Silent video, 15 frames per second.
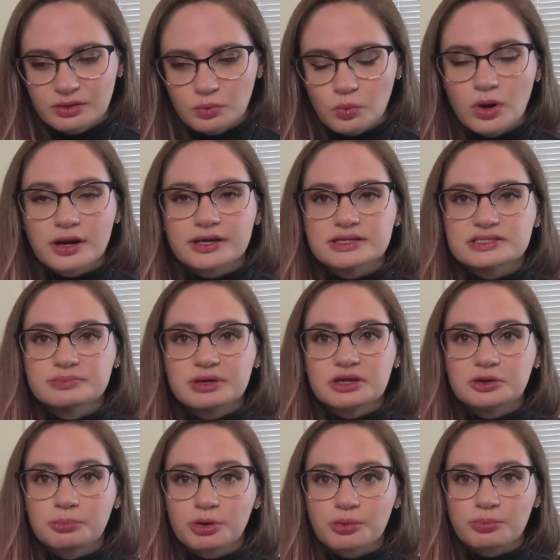wanting to
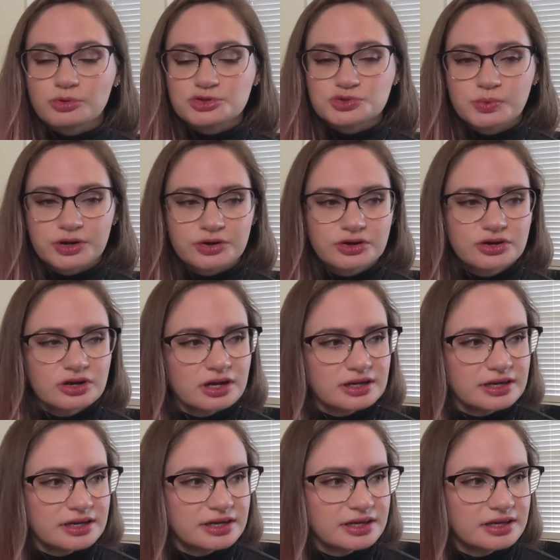make a purple sweater.
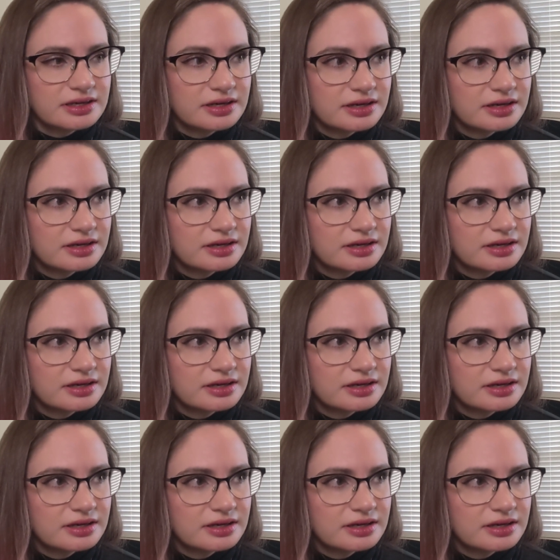I